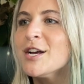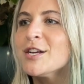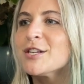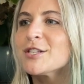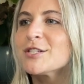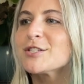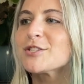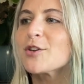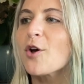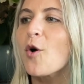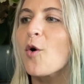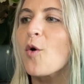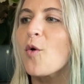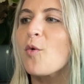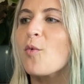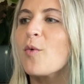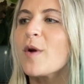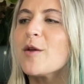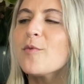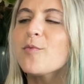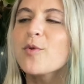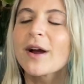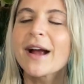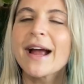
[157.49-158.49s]
So
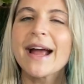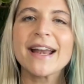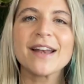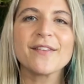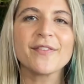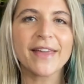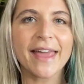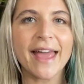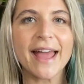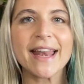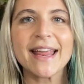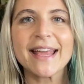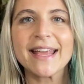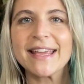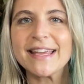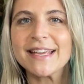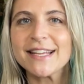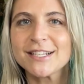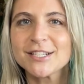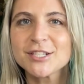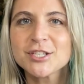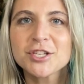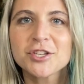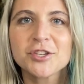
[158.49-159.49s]
we were kind of getting
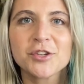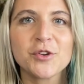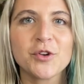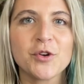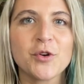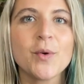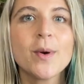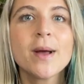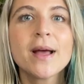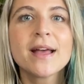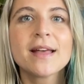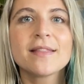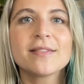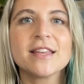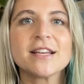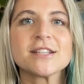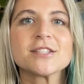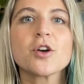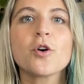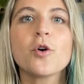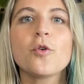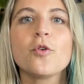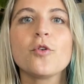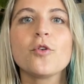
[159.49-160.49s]
into
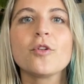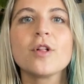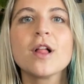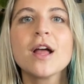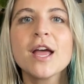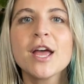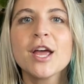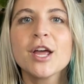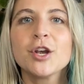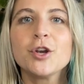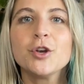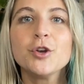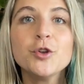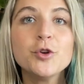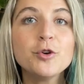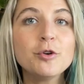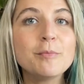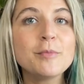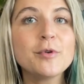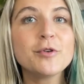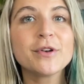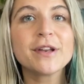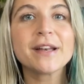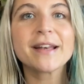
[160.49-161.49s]
this whole new
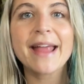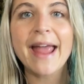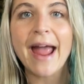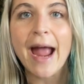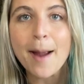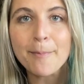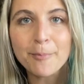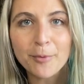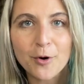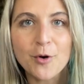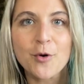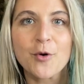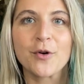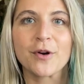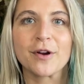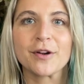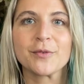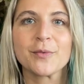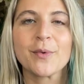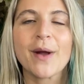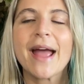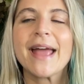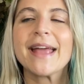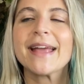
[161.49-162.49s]
moon in
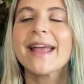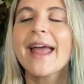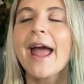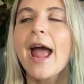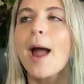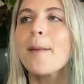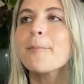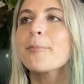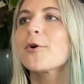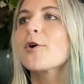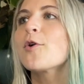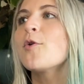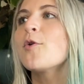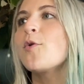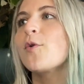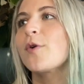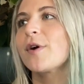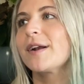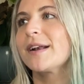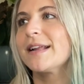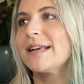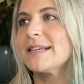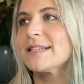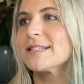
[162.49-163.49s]
Capricorn, right?
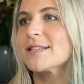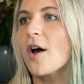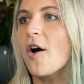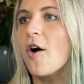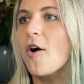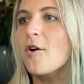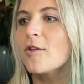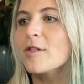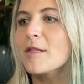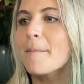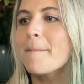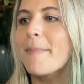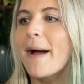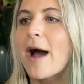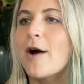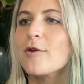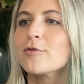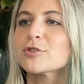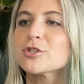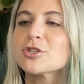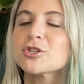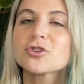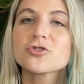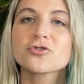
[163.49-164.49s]
Capricorn is all
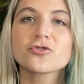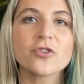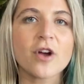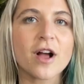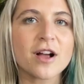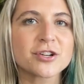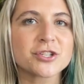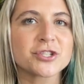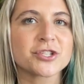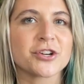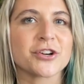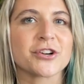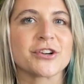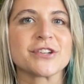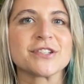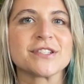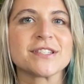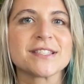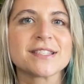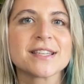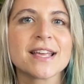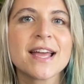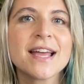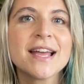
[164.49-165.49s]
about
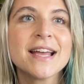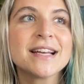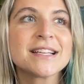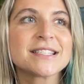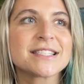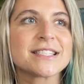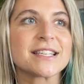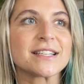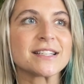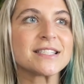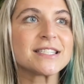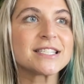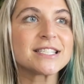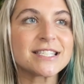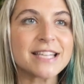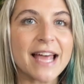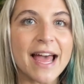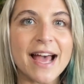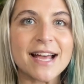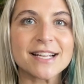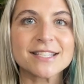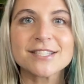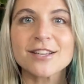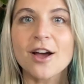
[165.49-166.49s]
structures,
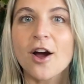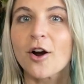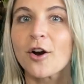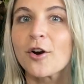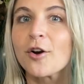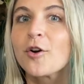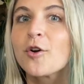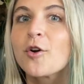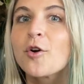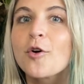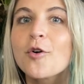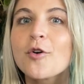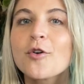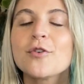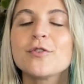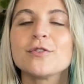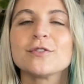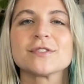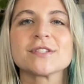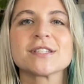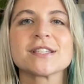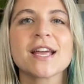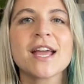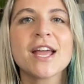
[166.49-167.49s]
success, our
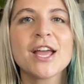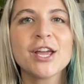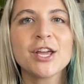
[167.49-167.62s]
goals.